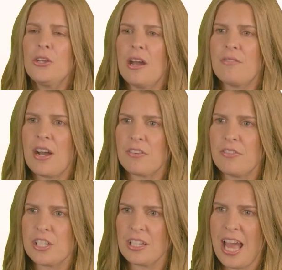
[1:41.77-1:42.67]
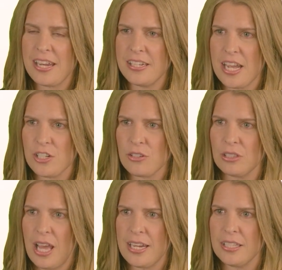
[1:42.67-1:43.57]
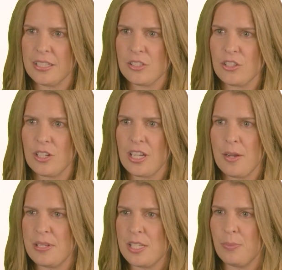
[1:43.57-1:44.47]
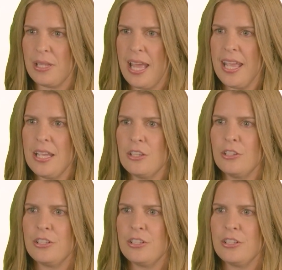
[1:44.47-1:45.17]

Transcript: You have artificial and natural lighting that's going to come into play.